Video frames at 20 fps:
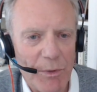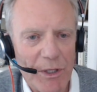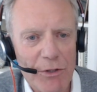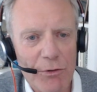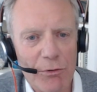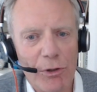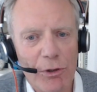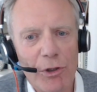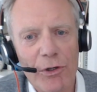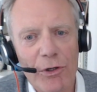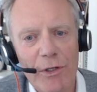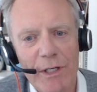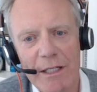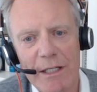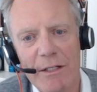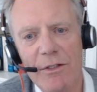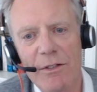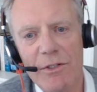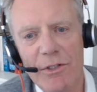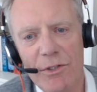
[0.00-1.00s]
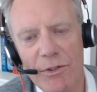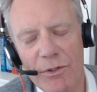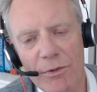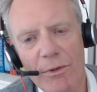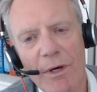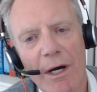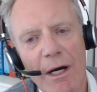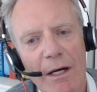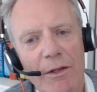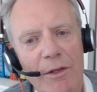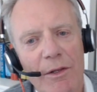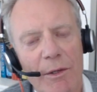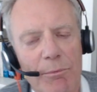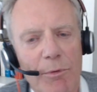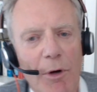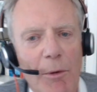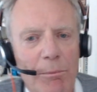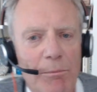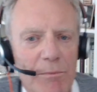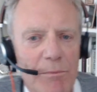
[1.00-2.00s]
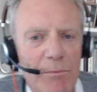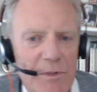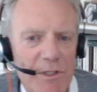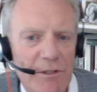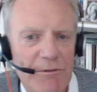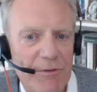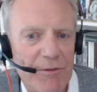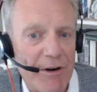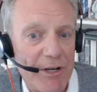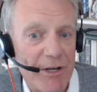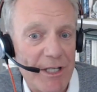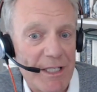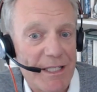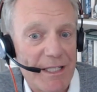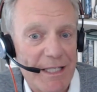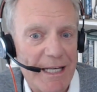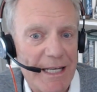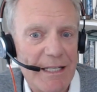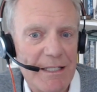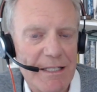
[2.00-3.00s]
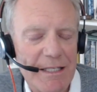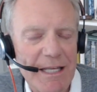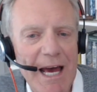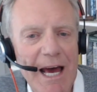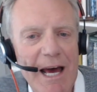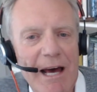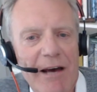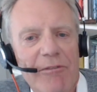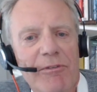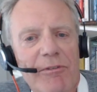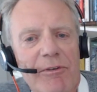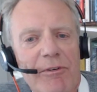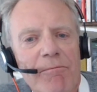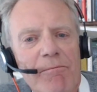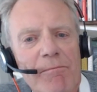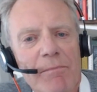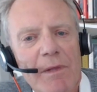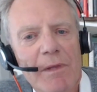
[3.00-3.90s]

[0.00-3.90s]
And when you look into the problems that various states have